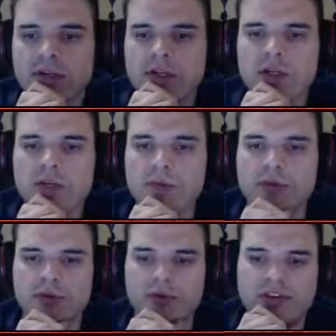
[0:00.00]
we
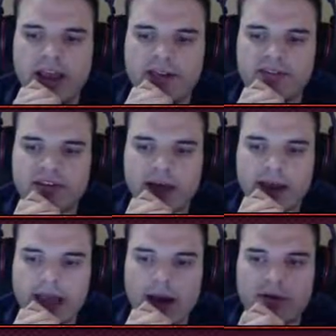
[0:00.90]
lose Kangaskhan.
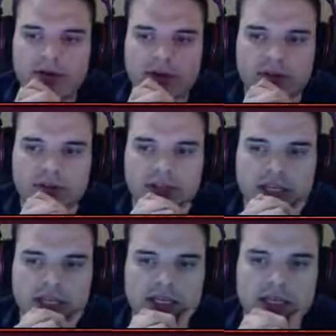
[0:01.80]
However,
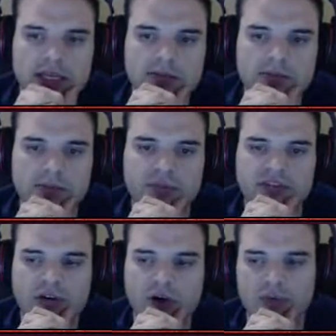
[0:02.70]
the
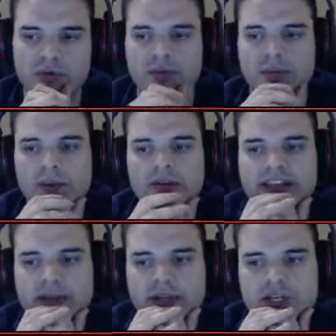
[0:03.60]
Scald will do a bit more
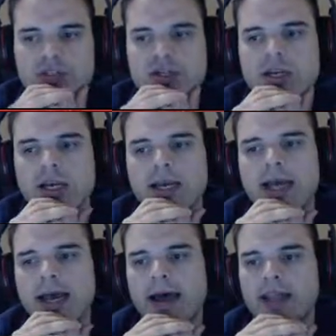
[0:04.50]
damage,
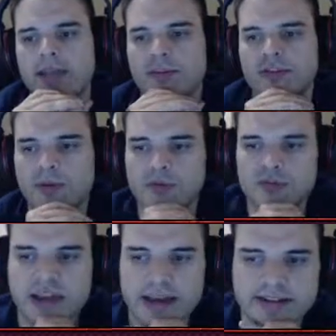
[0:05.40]
and the Hitmontop will
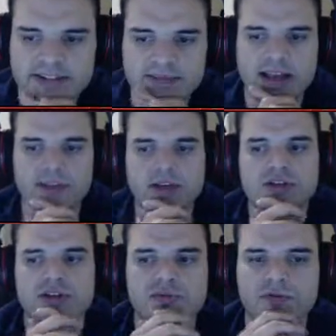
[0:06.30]
take chip damage
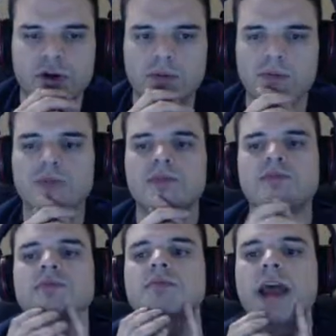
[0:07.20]
from
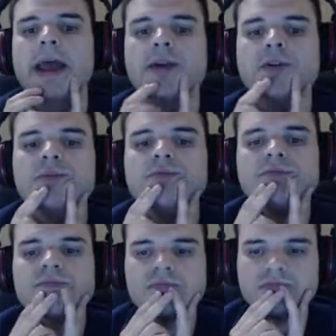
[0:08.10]
Hail.
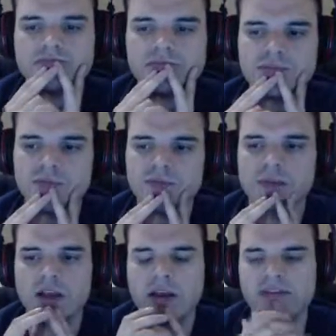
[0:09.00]

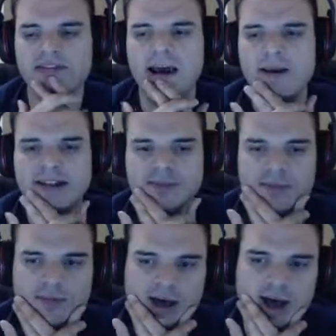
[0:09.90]
So now we have to be
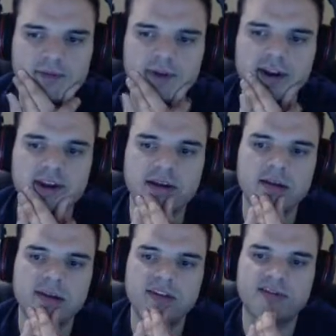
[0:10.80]
very
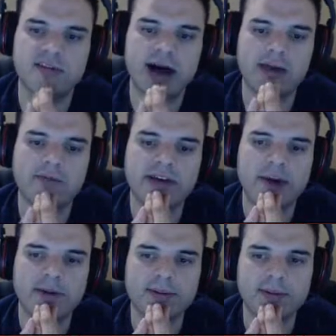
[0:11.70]
smart with how we
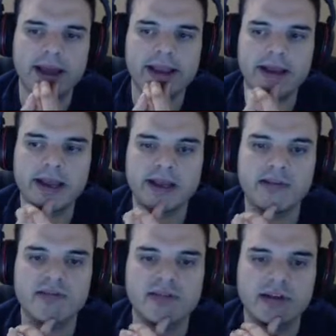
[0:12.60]
play
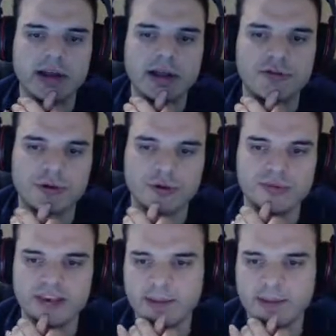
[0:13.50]
against Trick Room team.